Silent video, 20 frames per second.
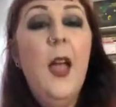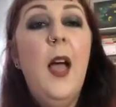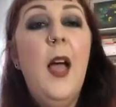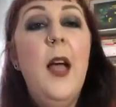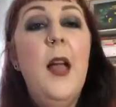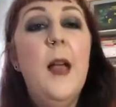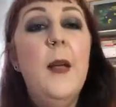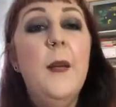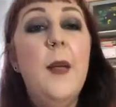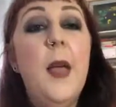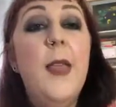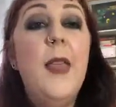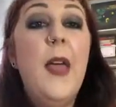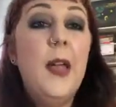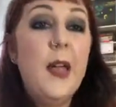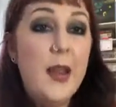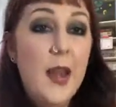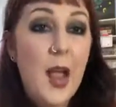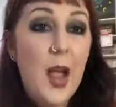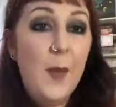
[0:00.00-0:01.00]
And
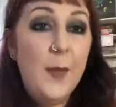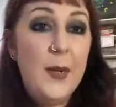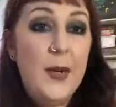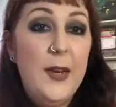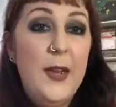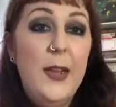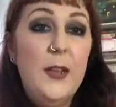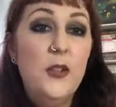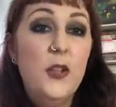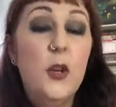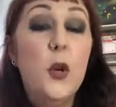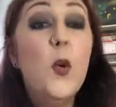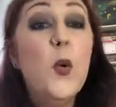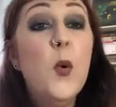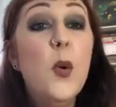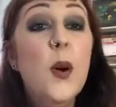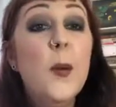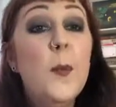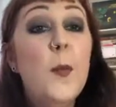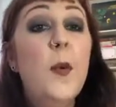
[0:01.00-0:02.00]
that can help engage your
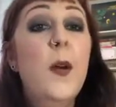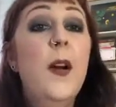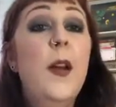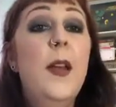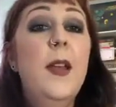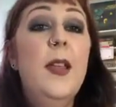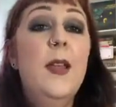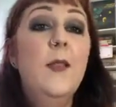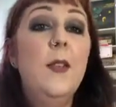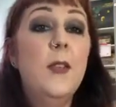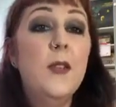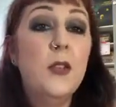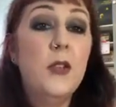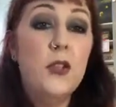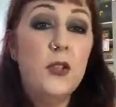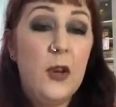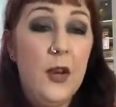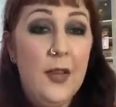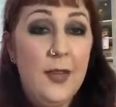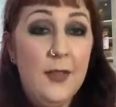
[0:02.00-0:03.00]
core more and give you the
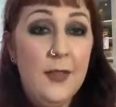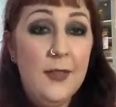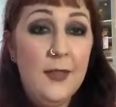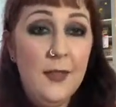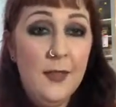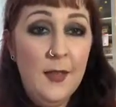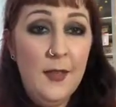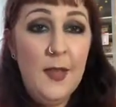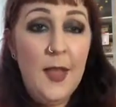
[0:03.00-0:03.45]
strength,